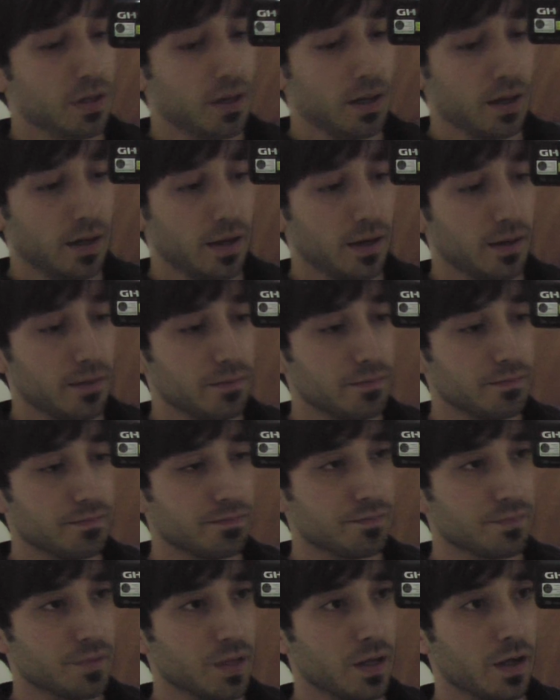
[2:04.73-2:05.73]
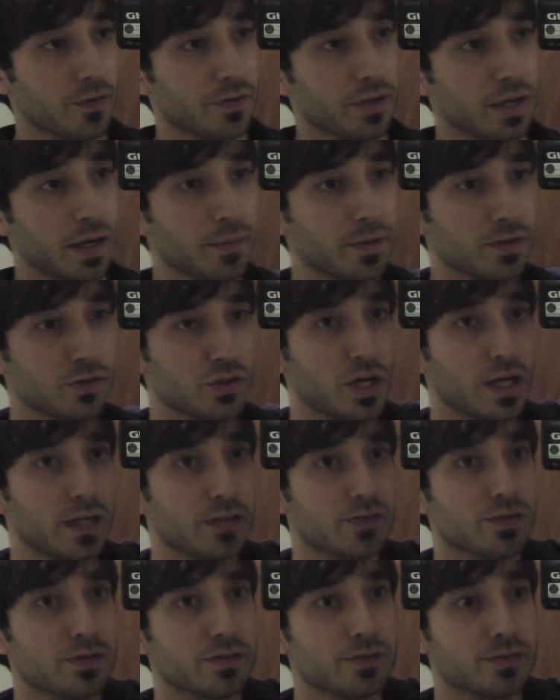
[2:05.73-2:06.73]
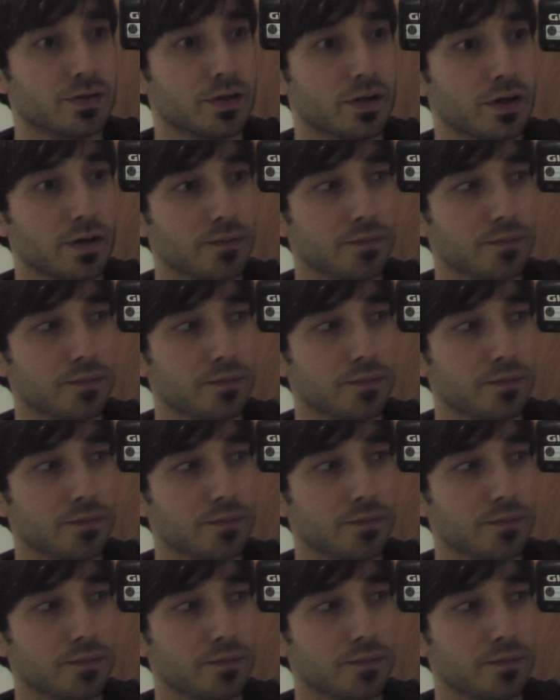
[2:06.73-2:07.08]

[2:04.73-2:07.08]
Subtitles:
the other thing I'm going to change is,